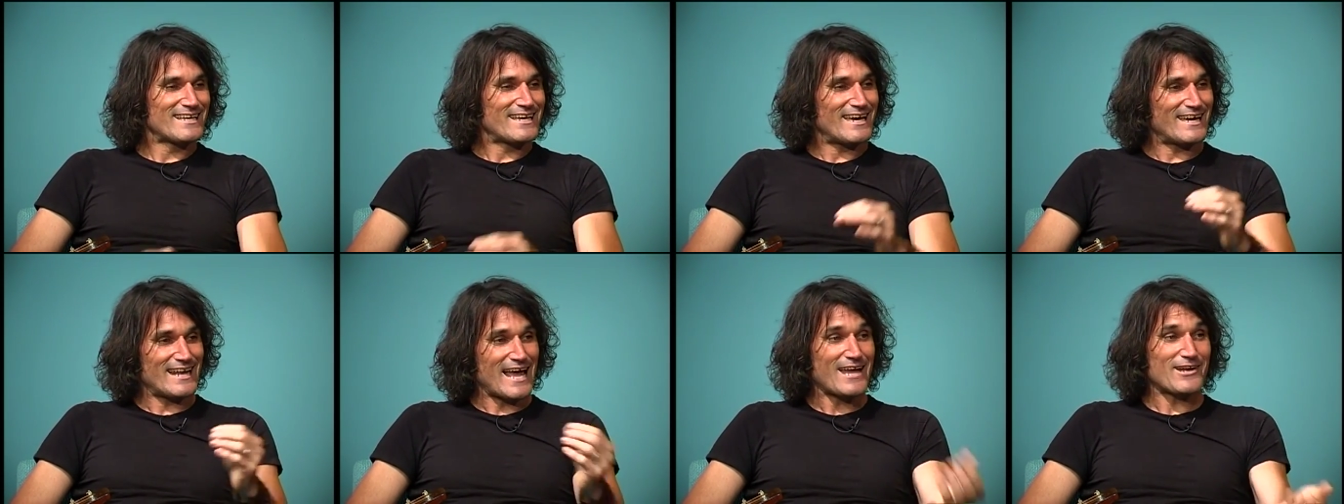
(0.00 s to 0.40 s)

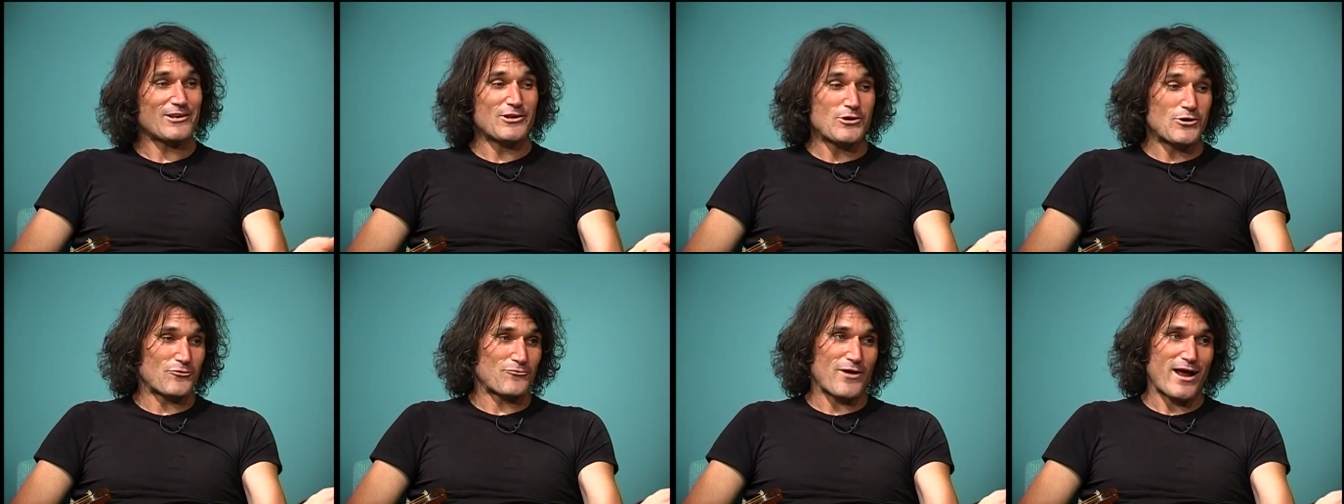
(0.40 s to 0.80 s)
And I
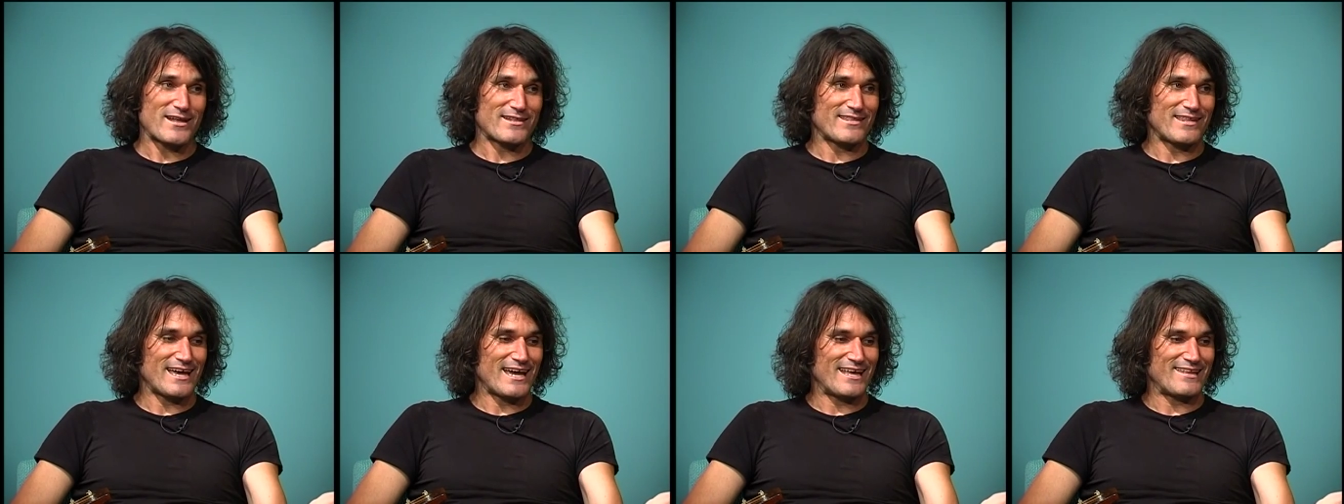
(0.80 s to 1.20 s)
knew
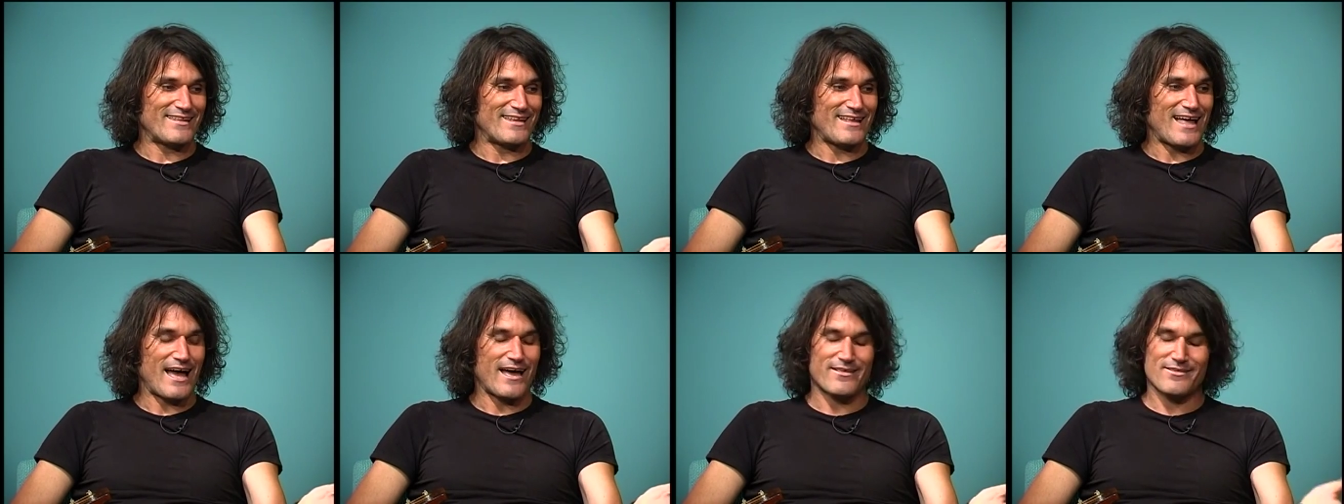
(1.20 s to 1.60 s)
right then
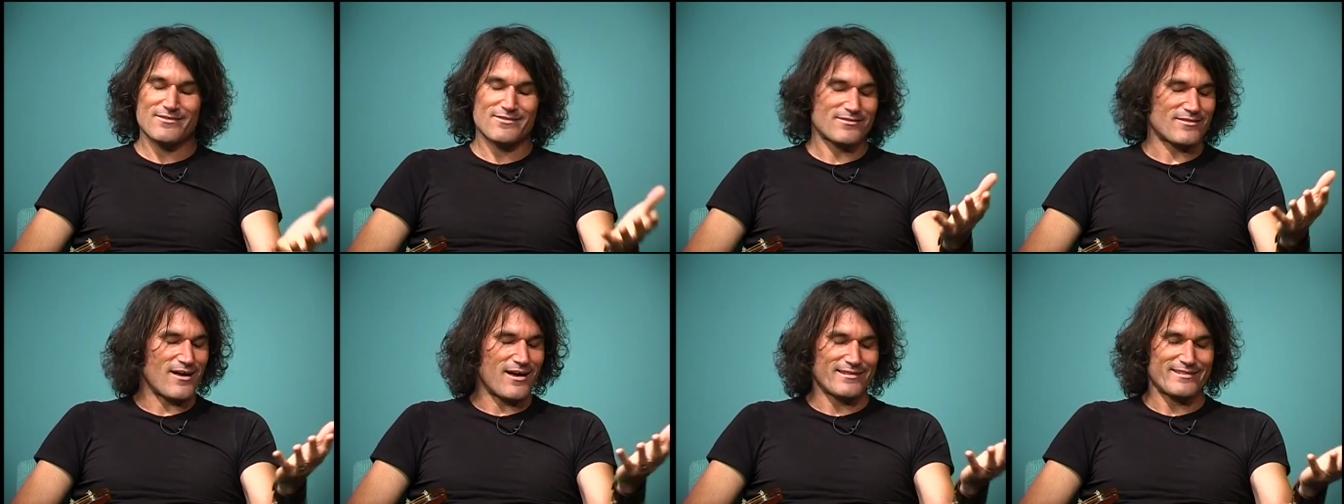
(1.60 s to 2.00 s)
that I
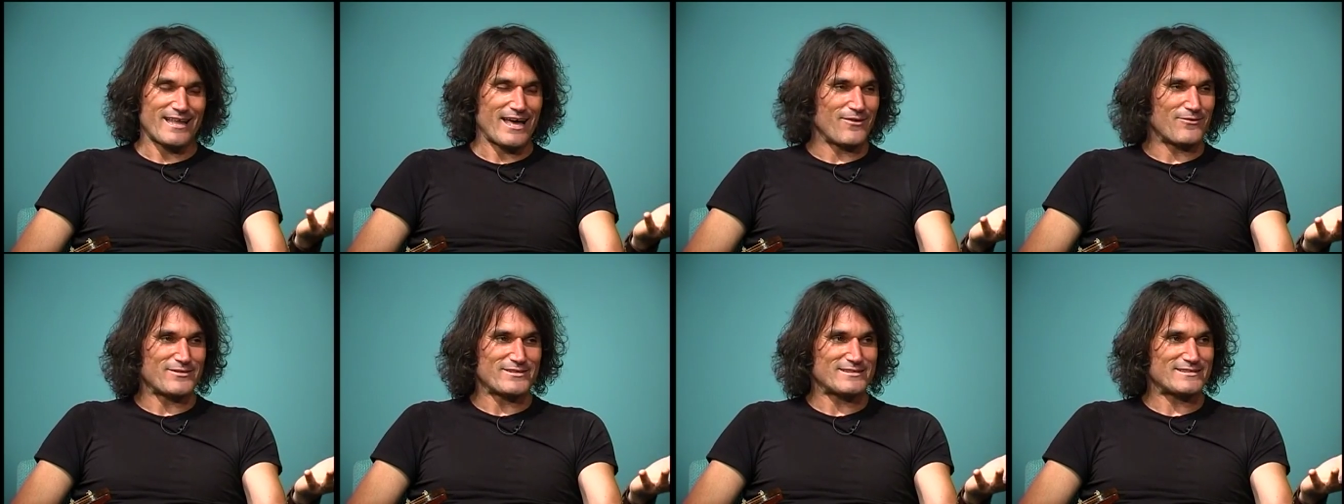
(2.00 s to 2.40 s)
just thought
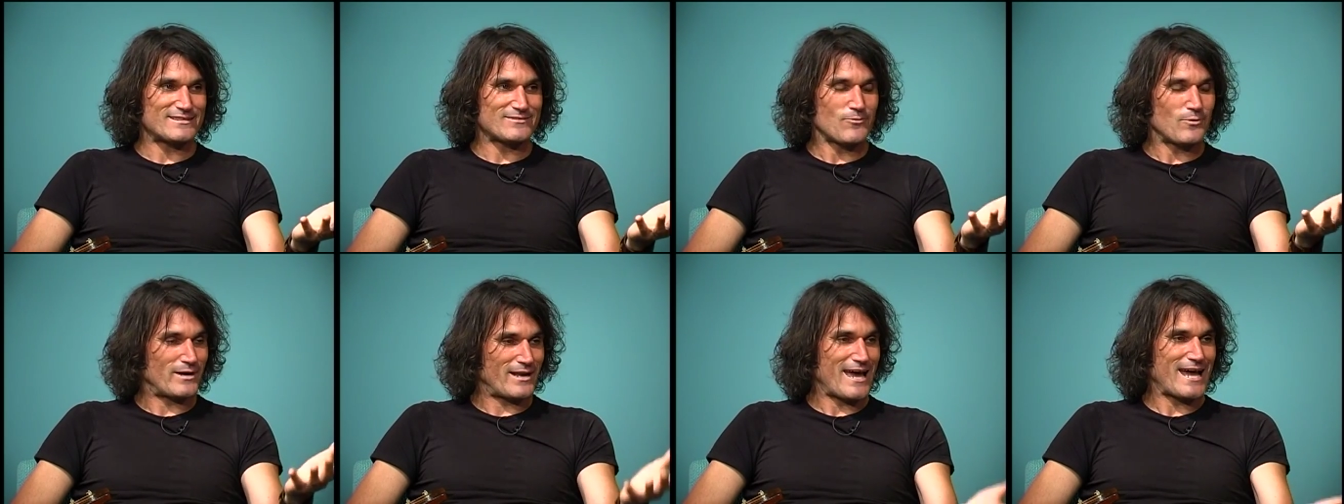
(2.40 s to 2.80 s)
that was
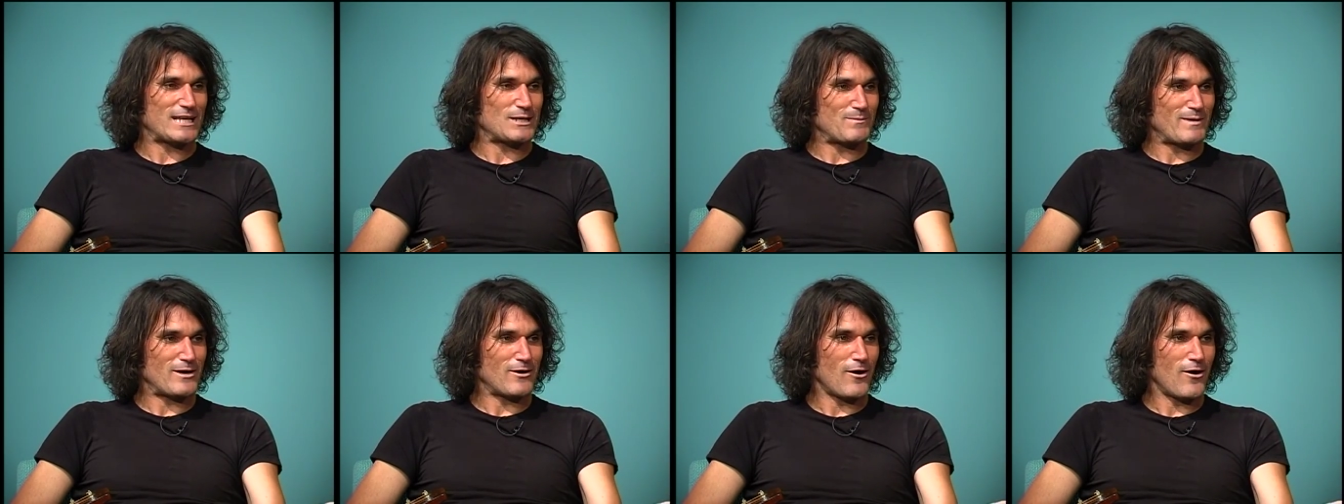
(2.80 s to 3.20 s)
what it had
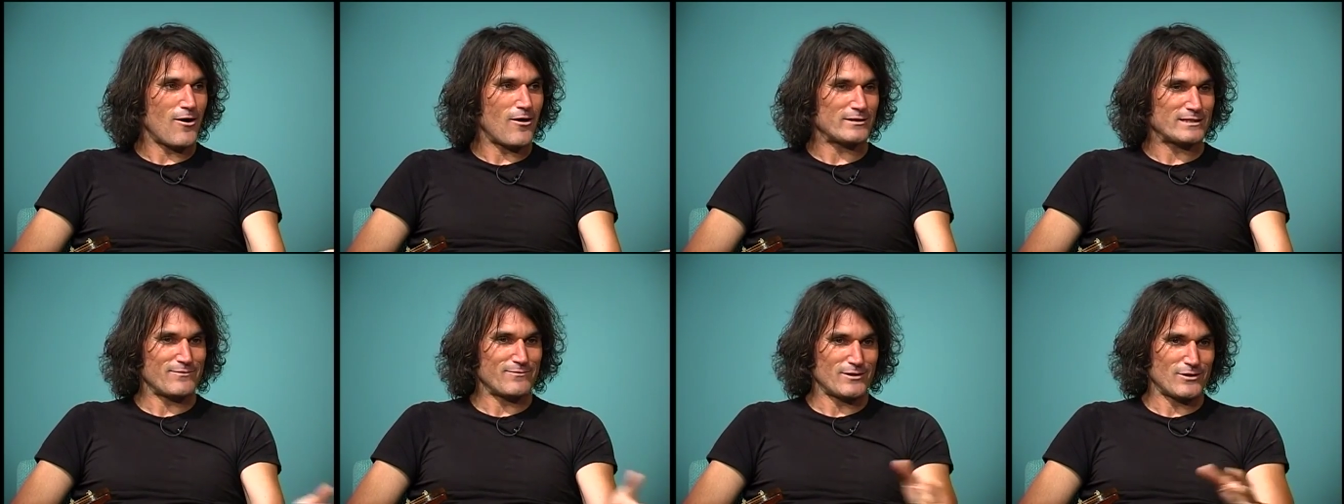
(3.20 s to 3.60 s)
to be
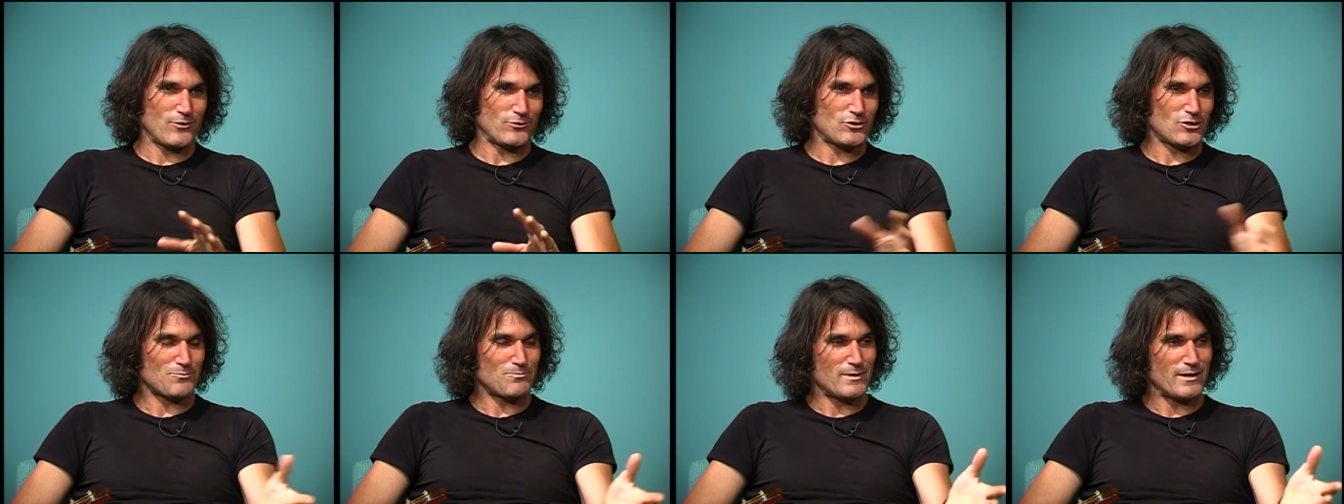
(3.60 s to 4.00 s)
called, even though
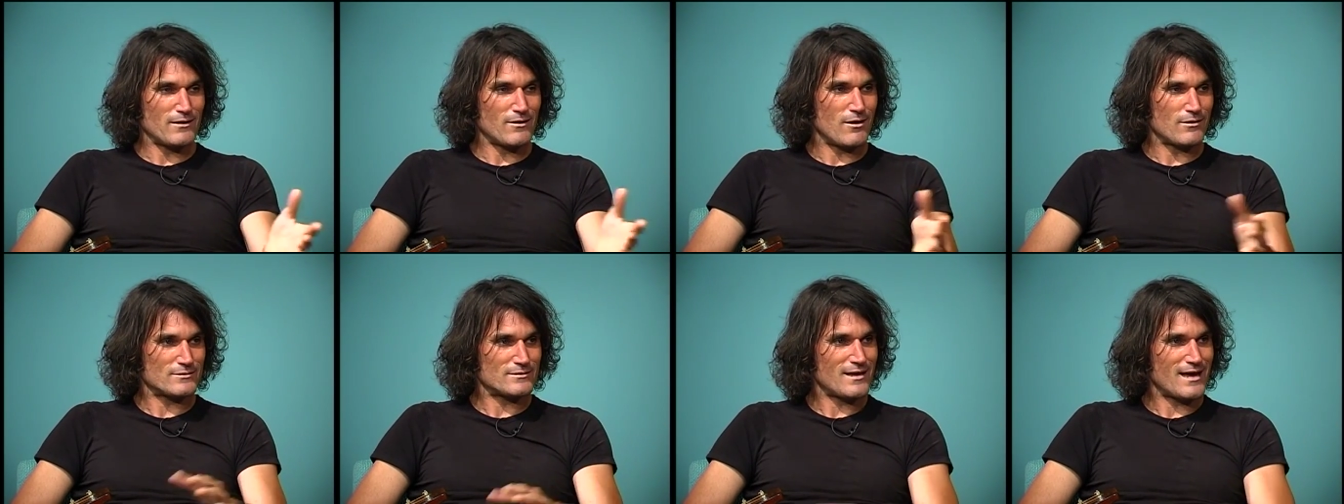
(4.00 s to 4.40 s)
it took me a
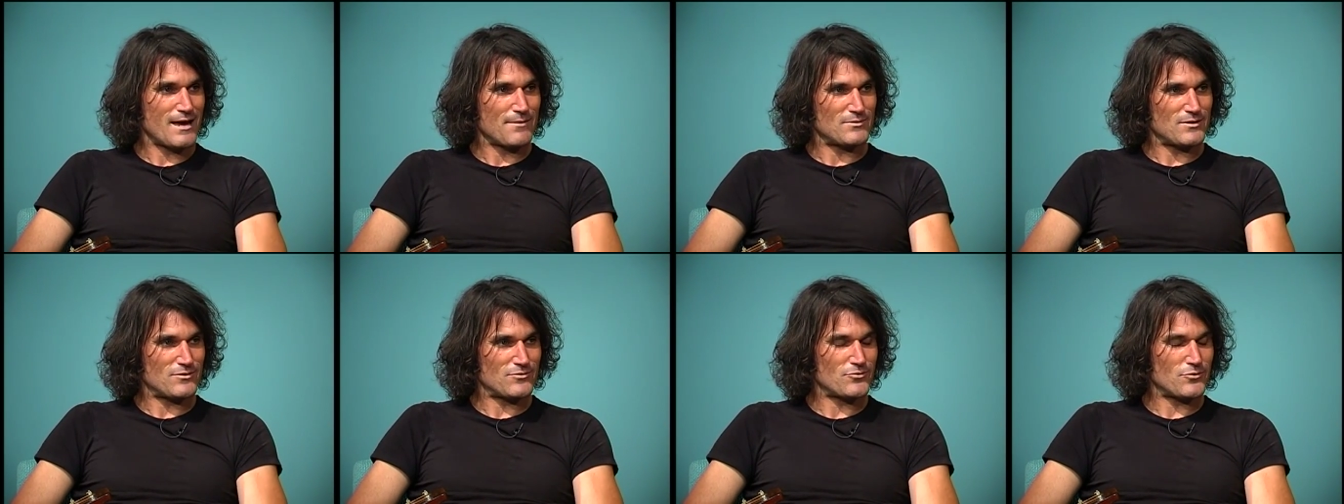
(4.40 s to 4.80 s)
long
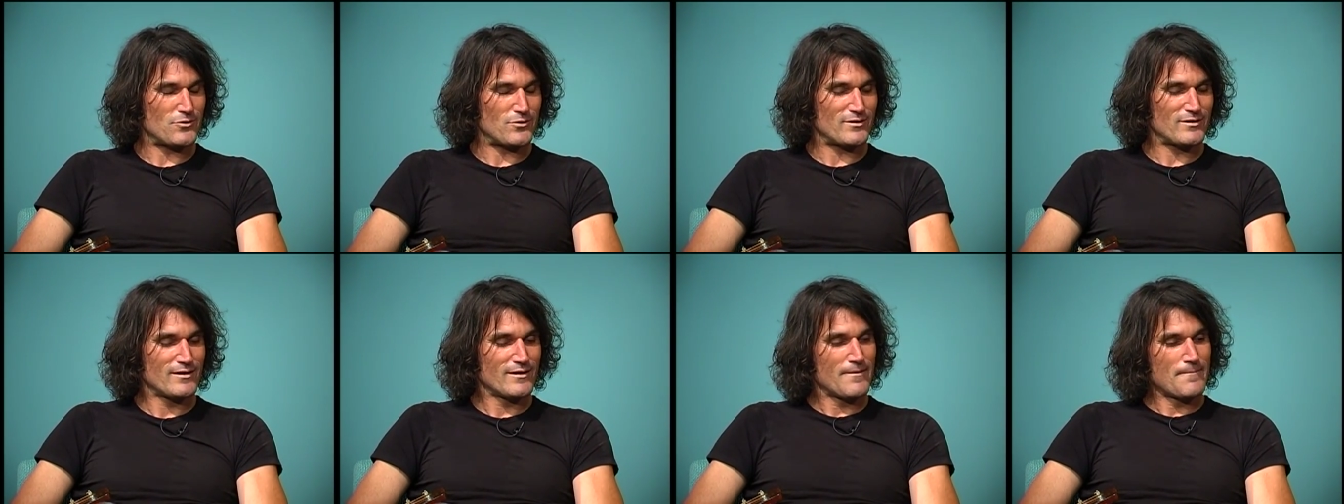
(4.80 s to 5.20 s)
time to sort
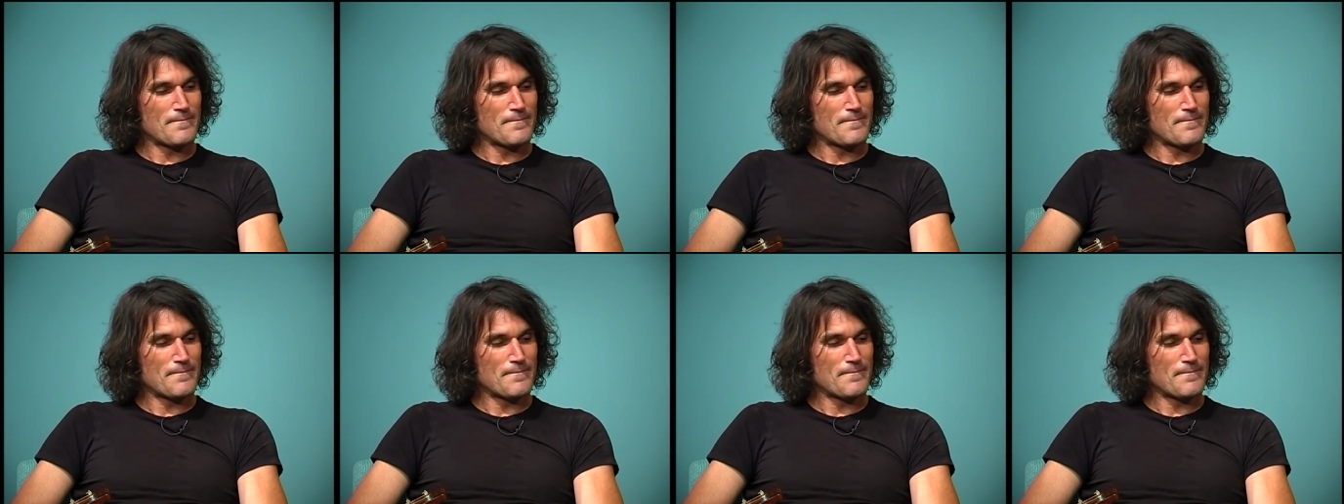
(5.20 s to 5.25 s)
of